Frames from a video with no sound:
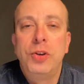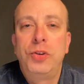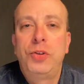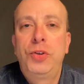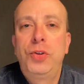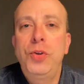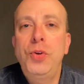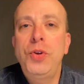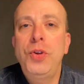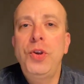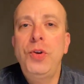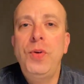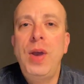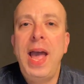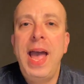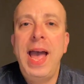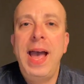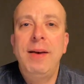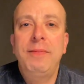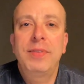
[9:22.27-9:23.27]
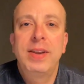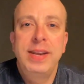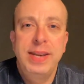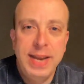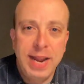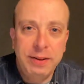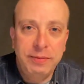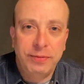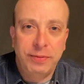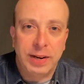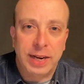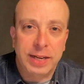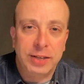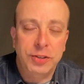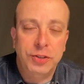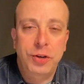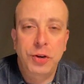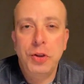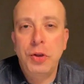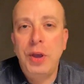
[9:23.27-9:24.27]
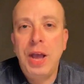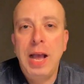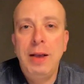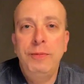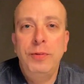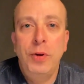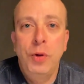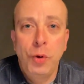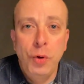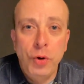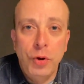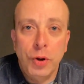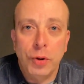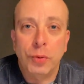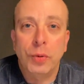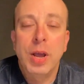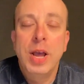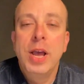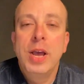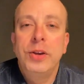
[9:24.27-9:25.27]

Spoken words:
Do you have Netflix? Do you have Hulu?